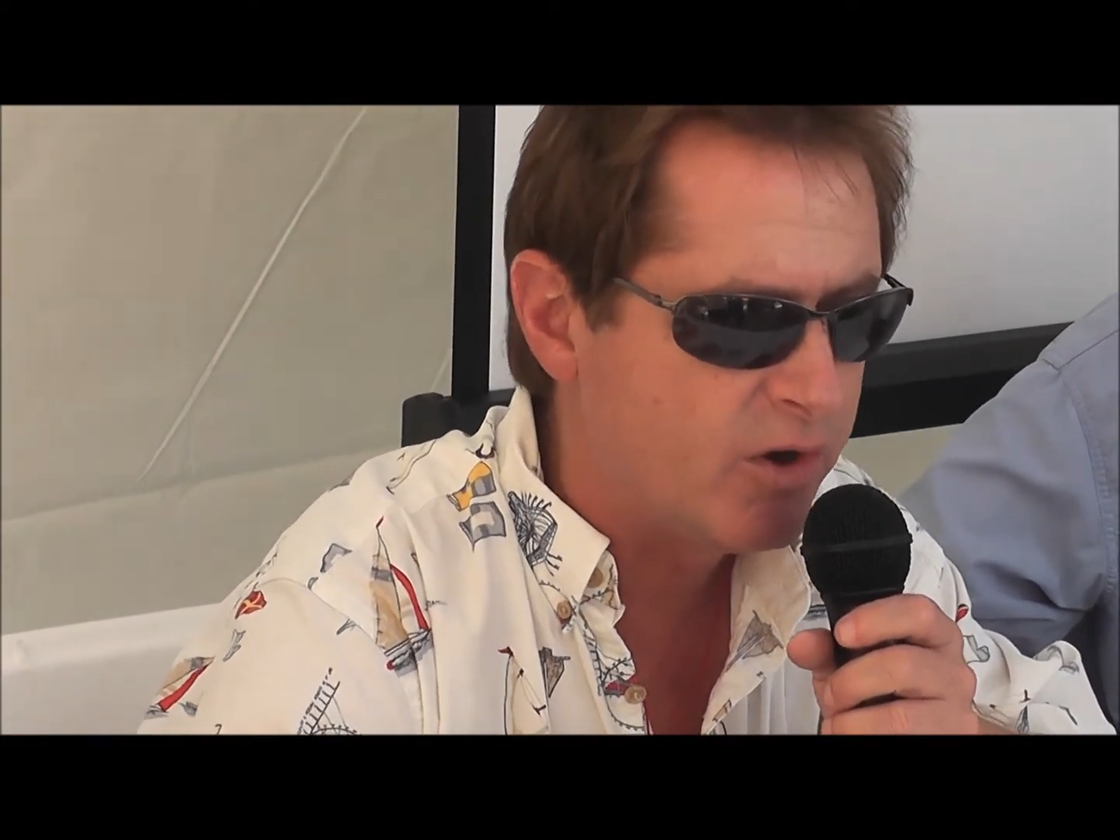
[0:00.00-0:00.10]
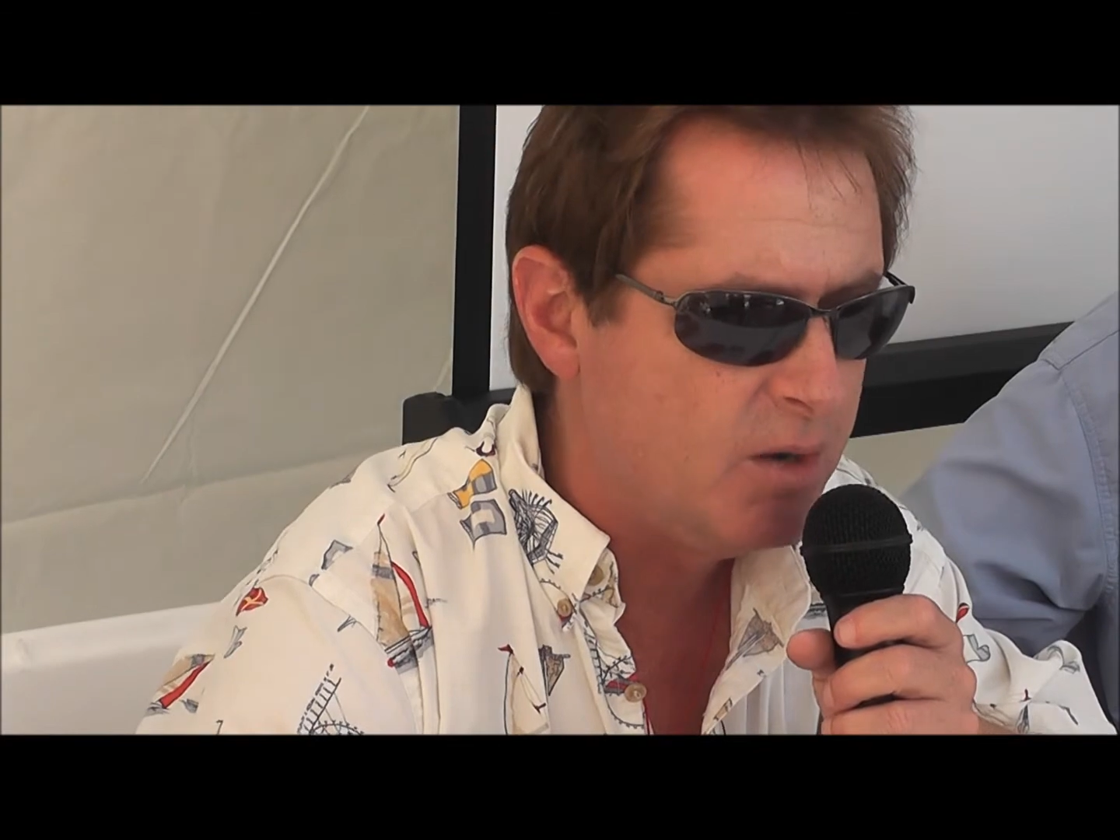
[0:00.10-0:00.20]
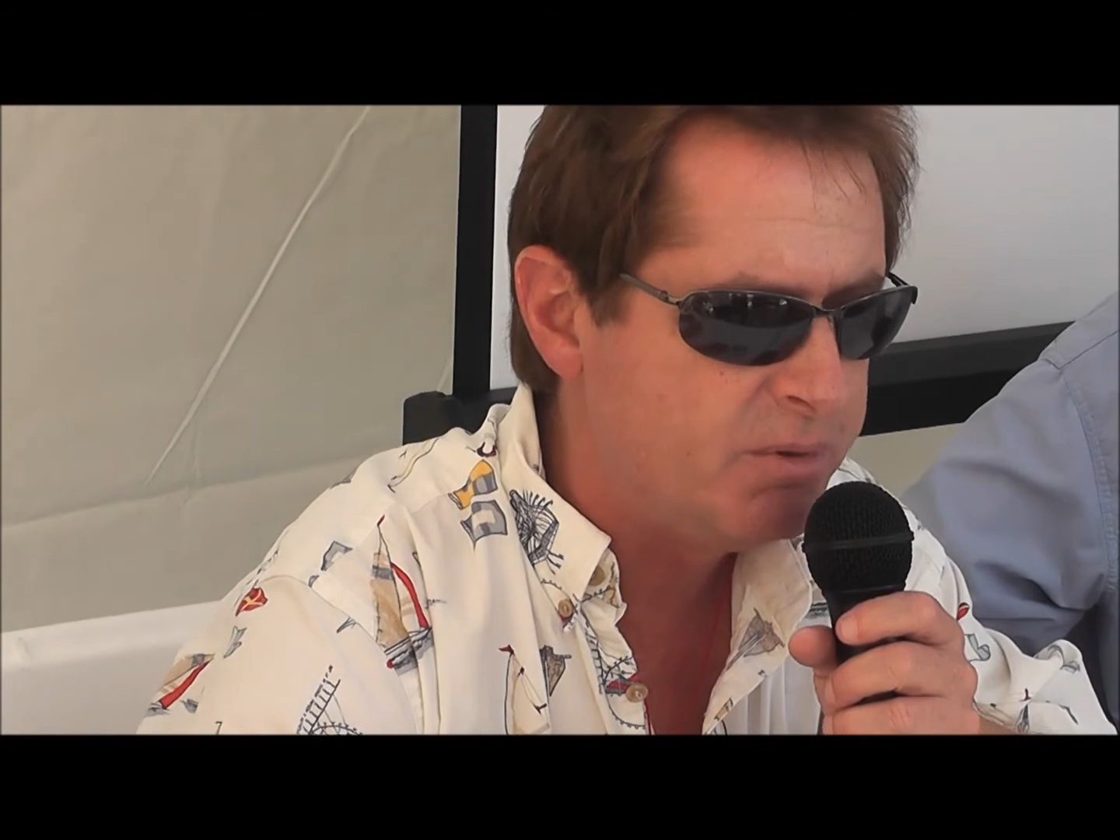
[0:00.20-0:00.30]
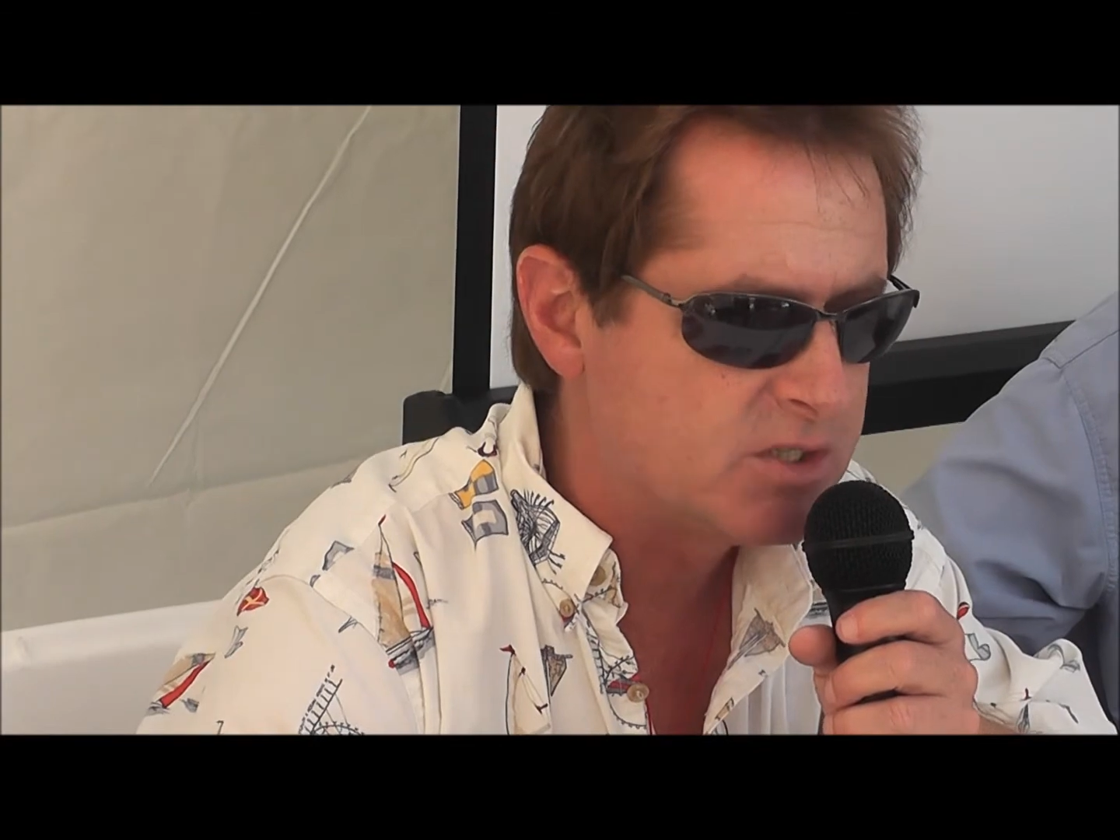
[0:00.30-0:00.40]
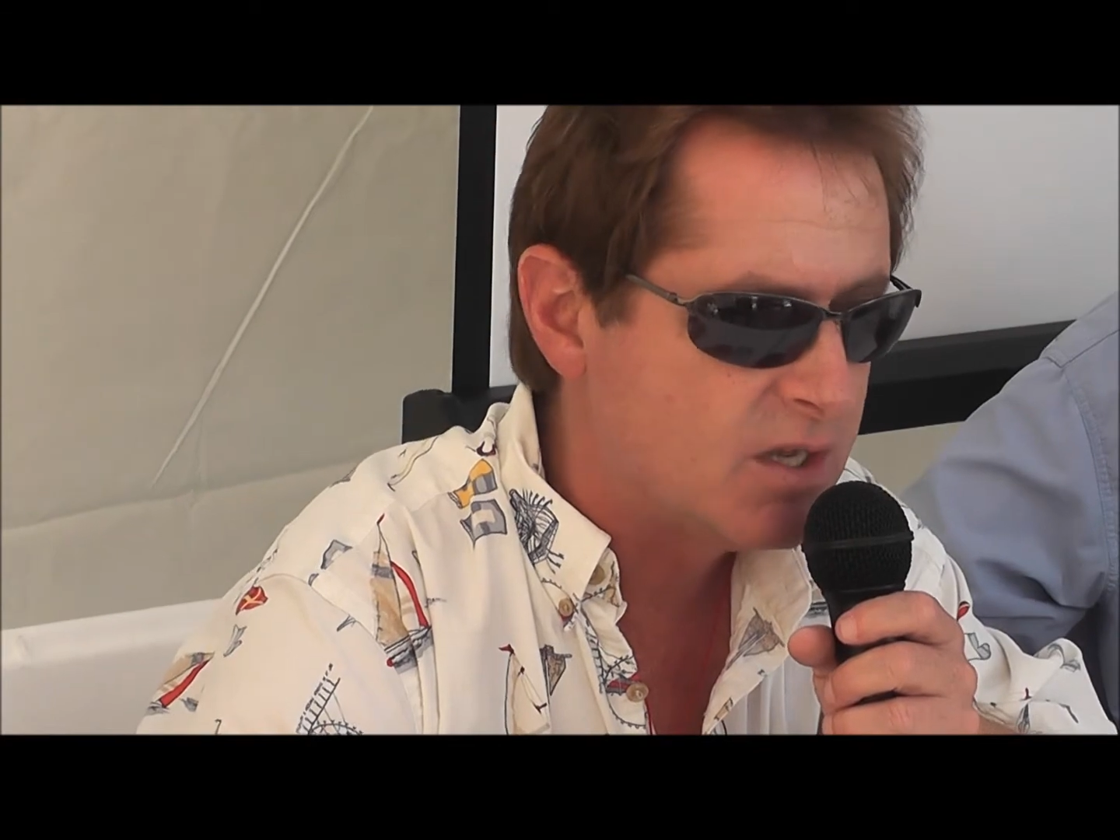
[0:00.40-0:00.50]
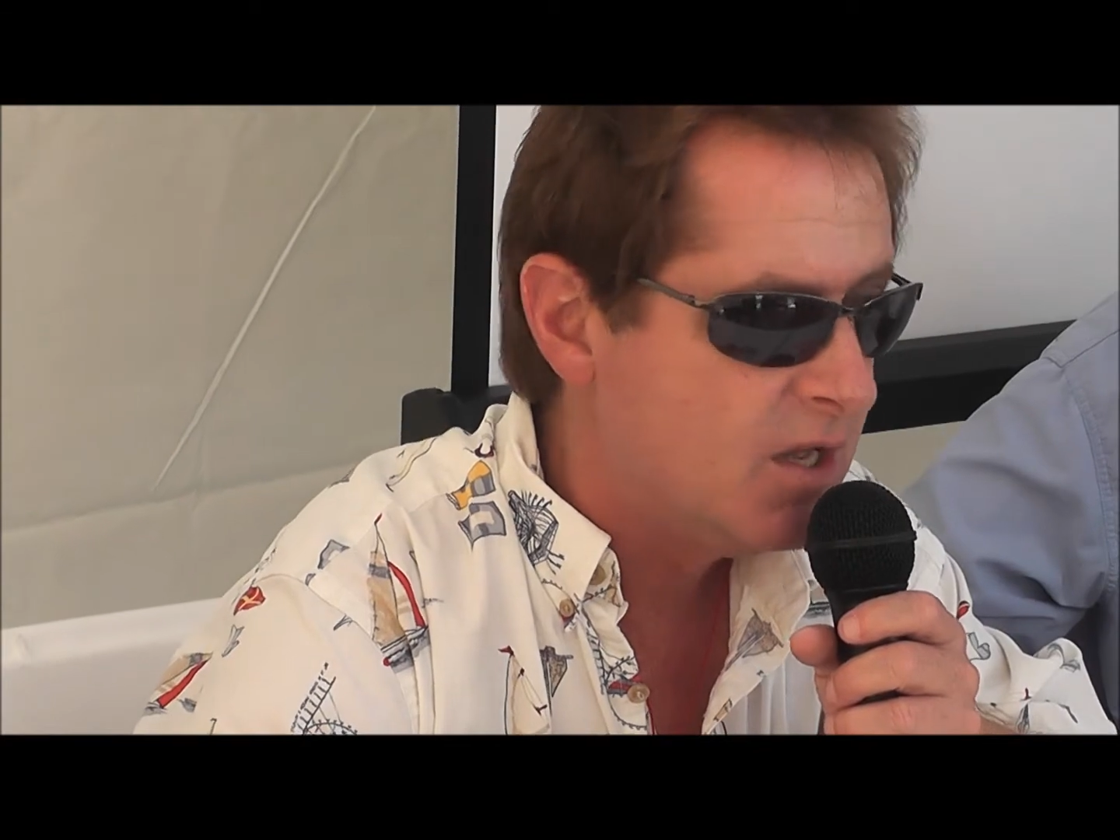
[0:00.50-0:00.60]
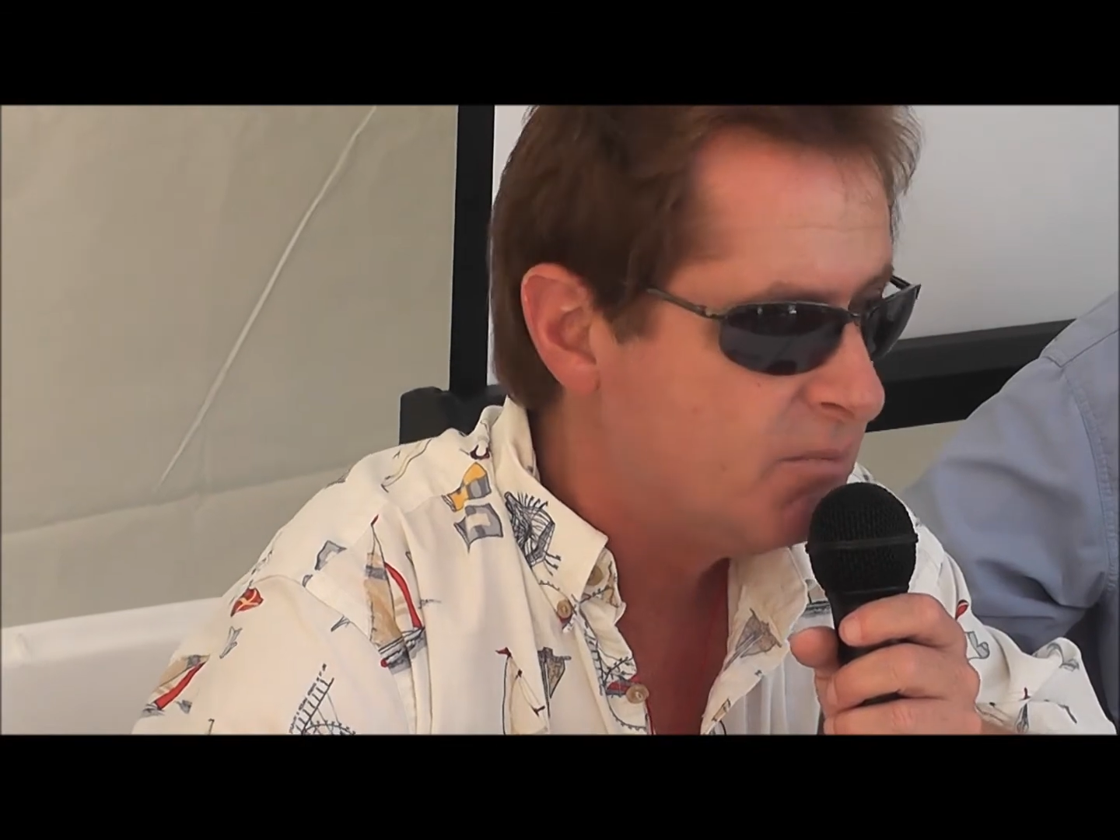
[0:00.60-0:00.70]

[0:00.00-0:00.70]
their opiates,